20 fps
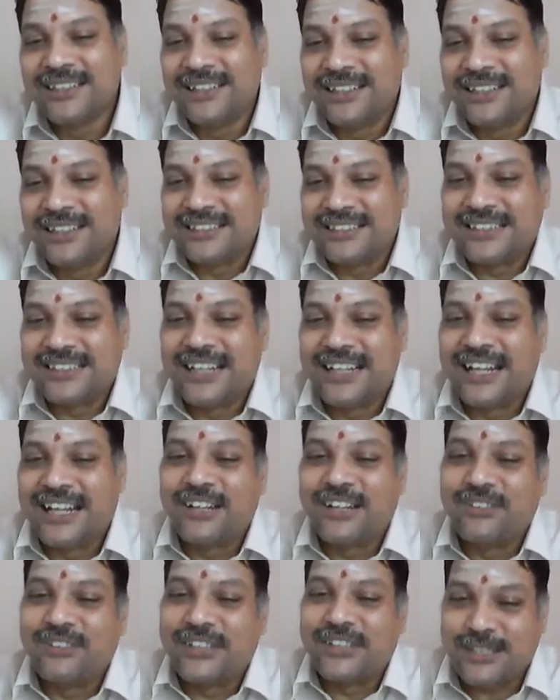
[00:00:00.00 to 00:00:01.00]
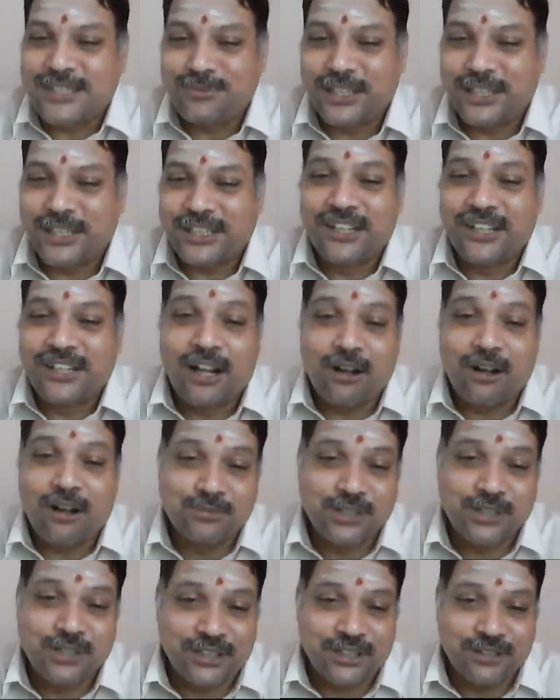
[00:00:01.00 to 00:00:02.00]
it's related with the subjective and
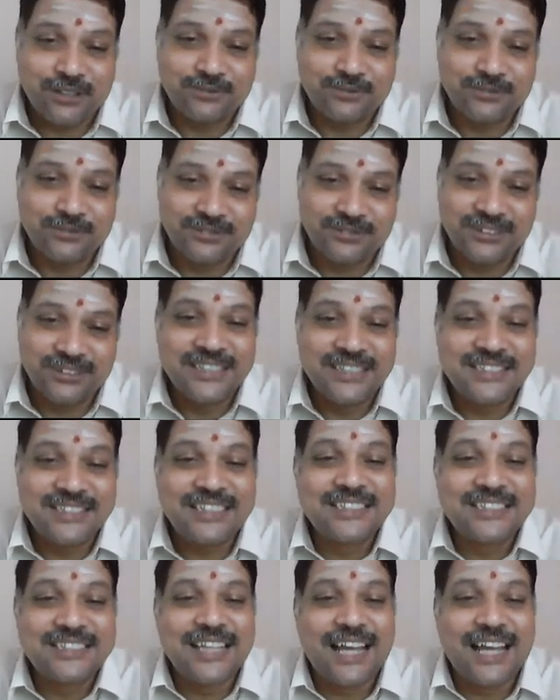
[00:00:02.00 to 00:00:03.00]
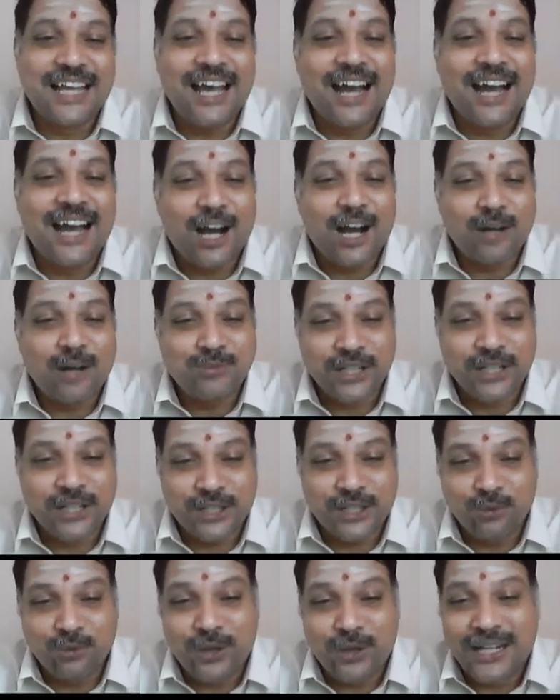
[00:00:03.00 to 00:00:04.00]
objective. Risk is a
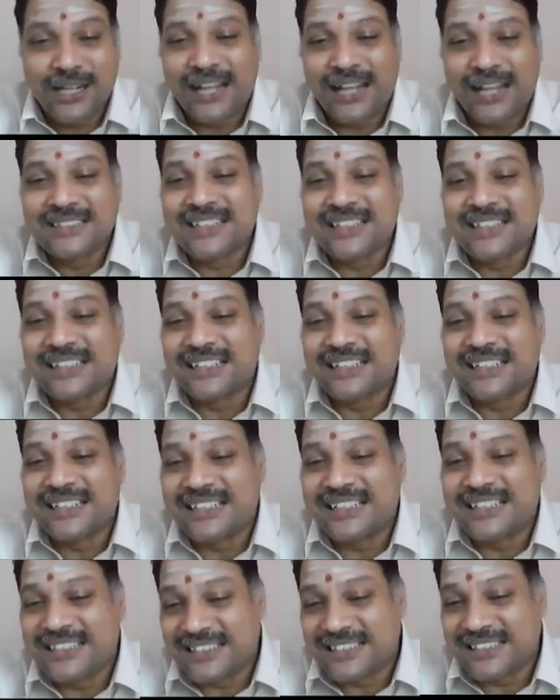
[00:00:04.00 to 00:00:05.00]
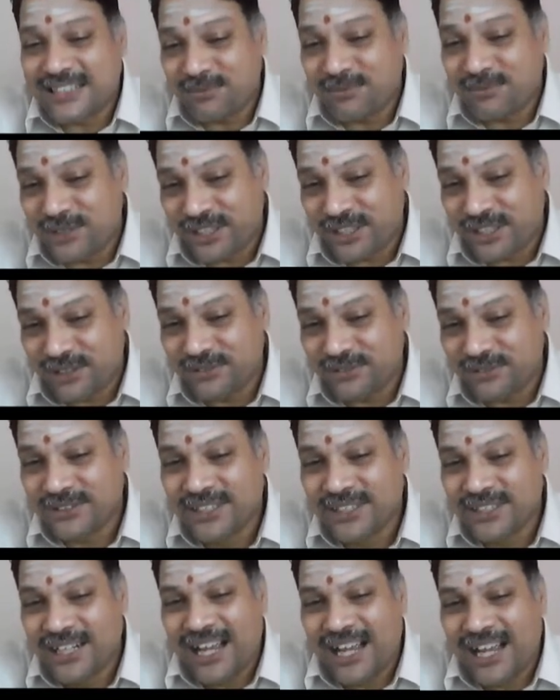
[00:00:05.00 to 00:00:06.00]
objective, while uncertainty is subjective.
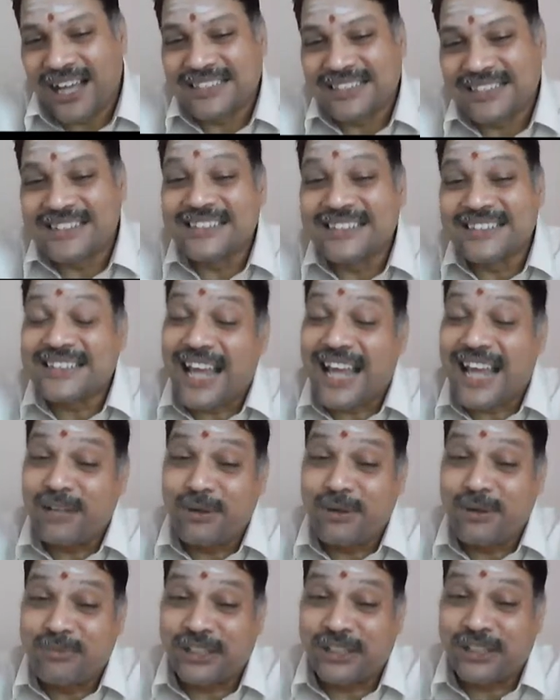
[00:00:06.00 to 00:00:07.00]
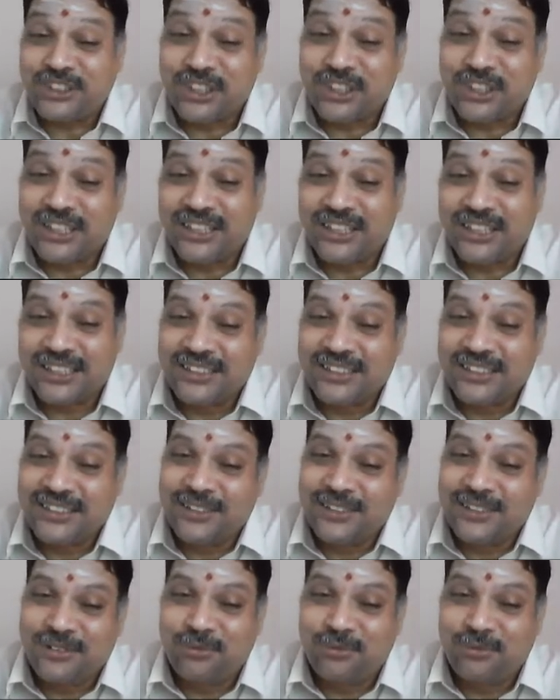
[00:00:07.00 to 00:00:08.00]
As risk can be measured,
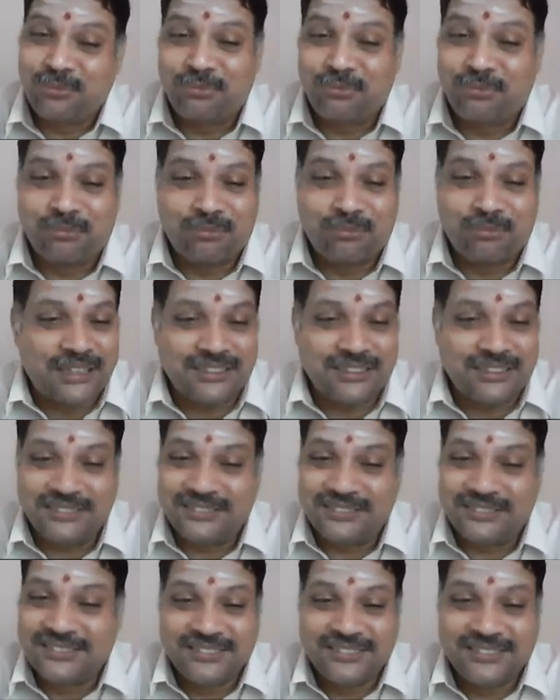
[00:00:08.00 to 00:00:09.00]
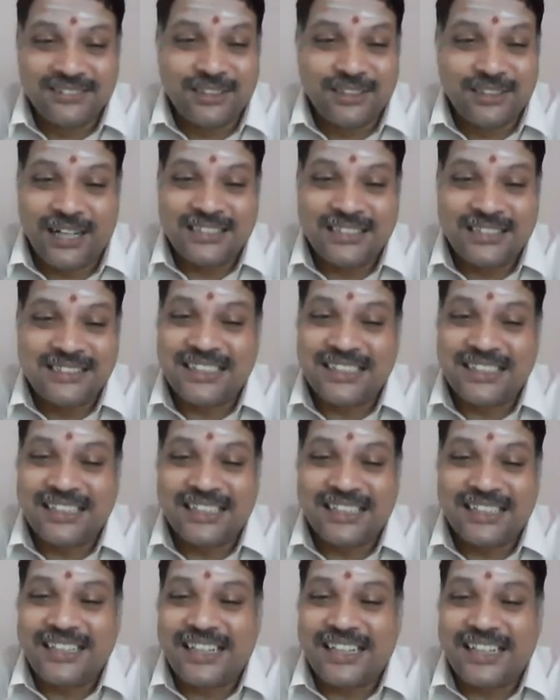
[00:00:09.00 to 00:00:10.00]
but
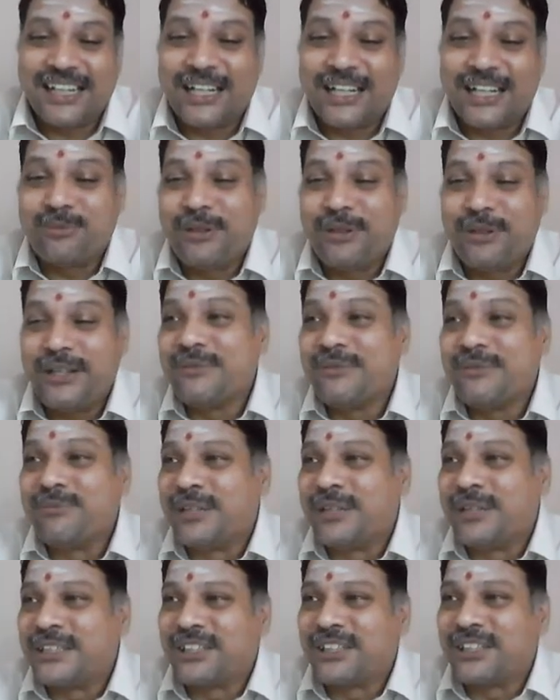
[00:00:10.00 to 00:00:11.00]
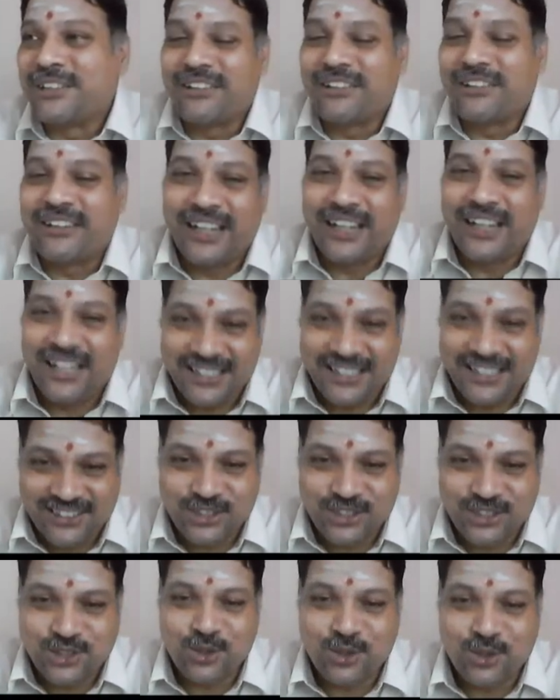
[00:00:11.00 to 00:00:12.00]
uncertainty cannot be measured or
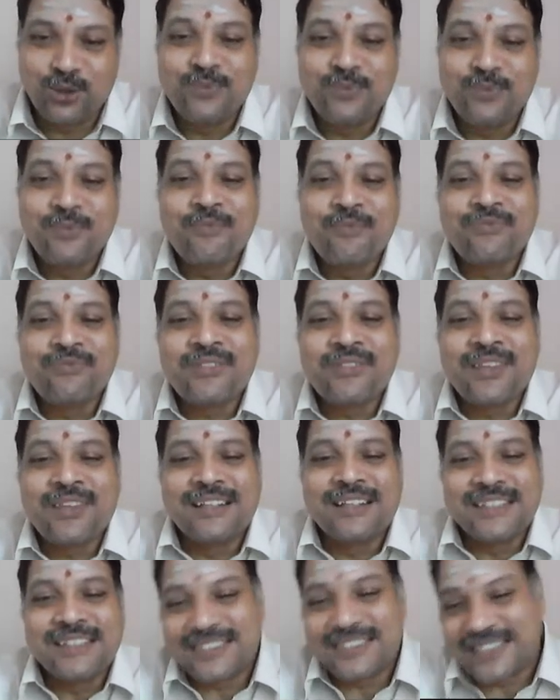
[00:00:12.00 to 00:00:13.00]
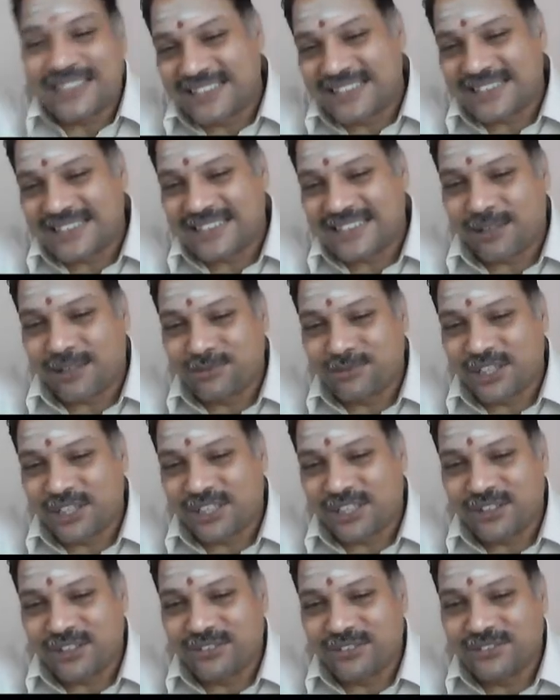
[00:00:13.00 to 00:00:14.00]
realized. So risk is
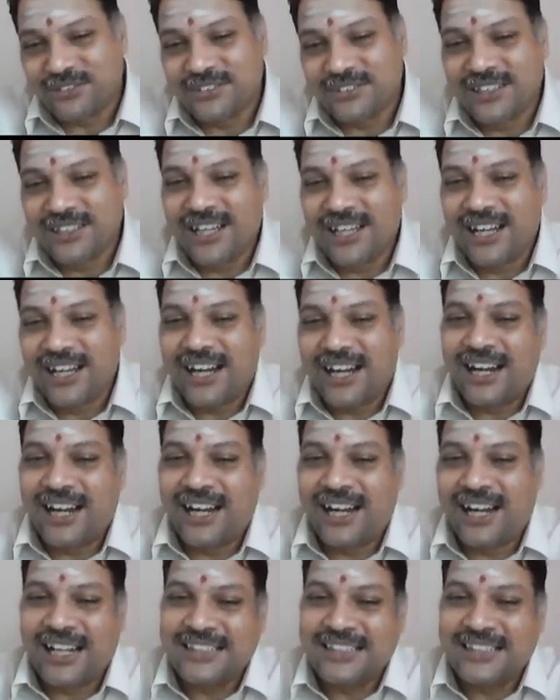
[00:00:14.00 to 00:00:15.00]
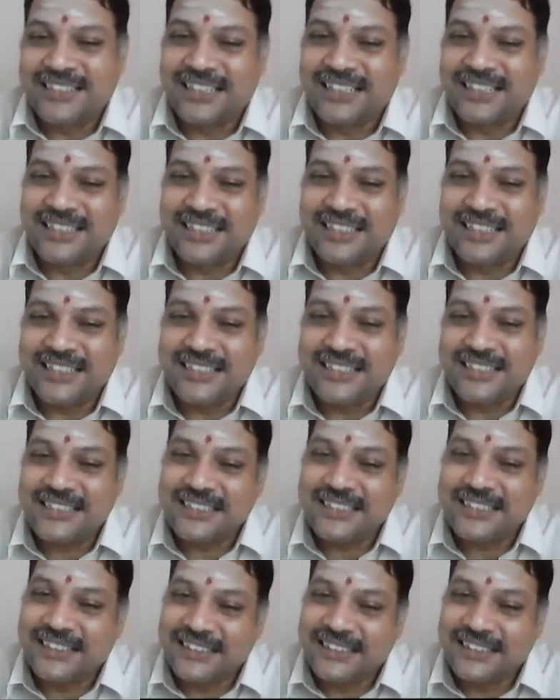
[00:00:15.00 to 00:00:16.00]
subjective and uncertainty is